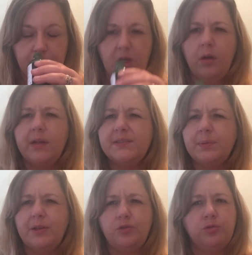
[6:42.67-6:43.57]
Oh, that
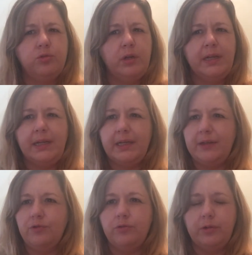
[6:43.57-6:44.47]
smells really,
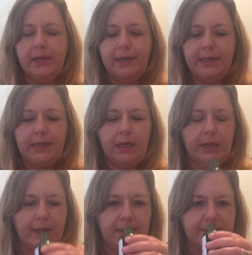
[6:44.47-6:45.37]
really
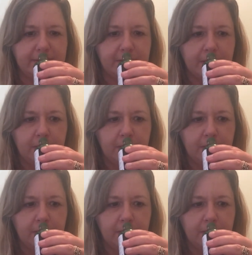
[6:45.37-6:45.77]
nice.